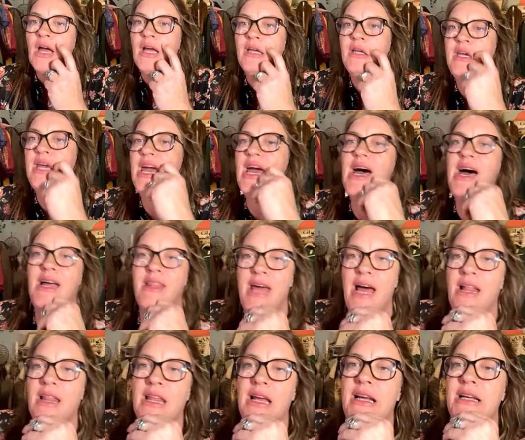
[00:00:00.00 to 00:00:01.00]
yeah,
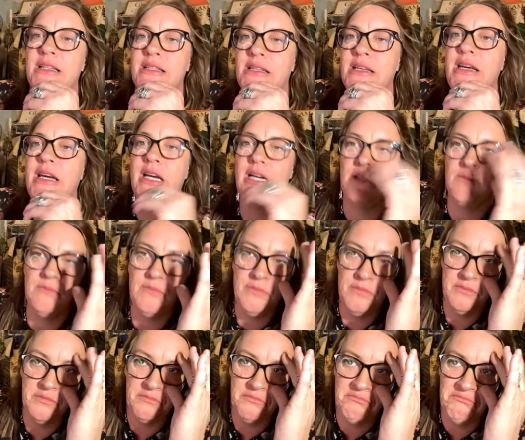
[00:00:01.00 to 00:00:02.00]
that Lands End.
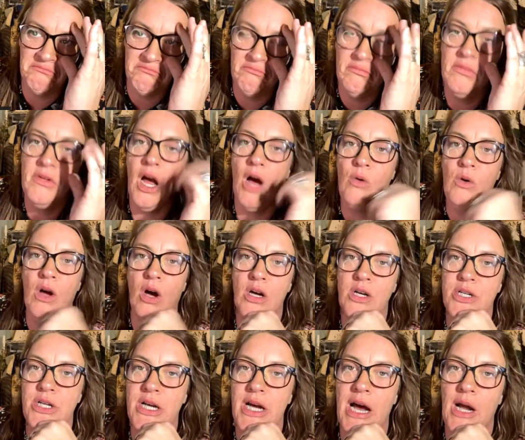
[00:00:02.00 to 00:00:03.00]
Mm-hmm. Oh,
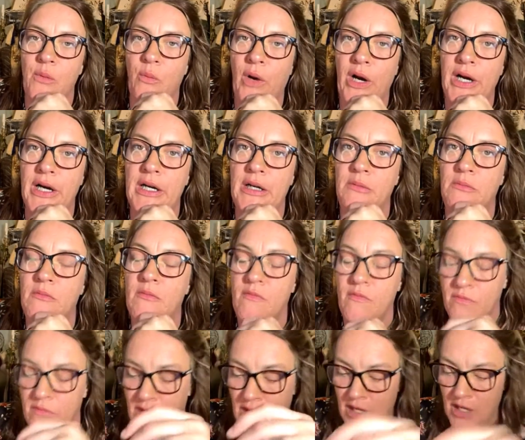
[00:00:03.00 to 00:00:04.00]
gosh, yeah, I'd wear
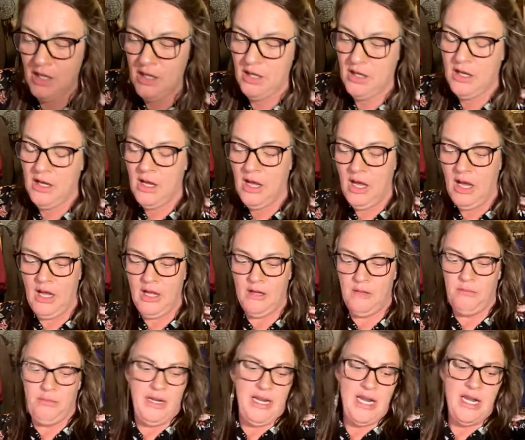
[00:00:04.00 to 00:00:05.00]
it.
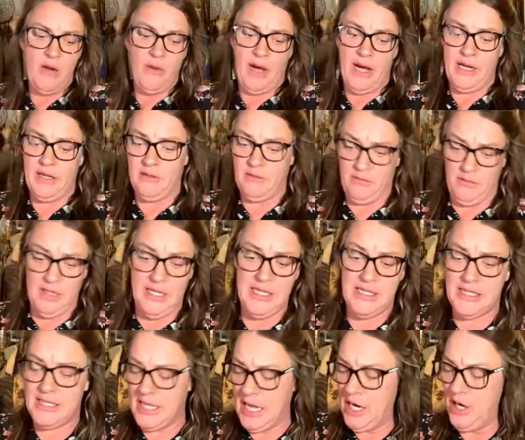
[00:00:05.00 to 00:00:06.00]
But anyway,
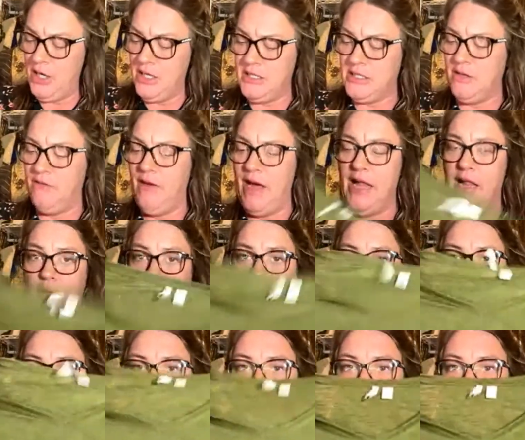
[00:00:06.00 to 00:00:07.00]
it's there. It's
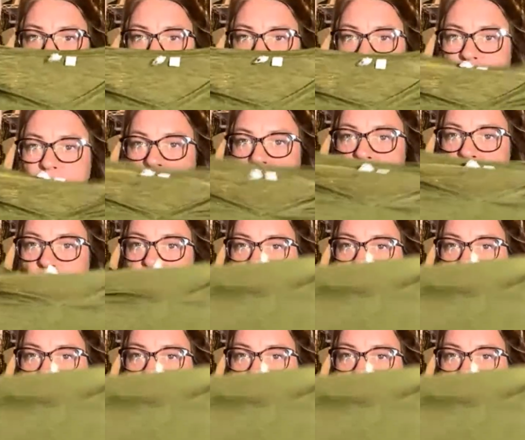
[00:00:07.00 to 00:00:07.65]
available. Miss Suzanne, you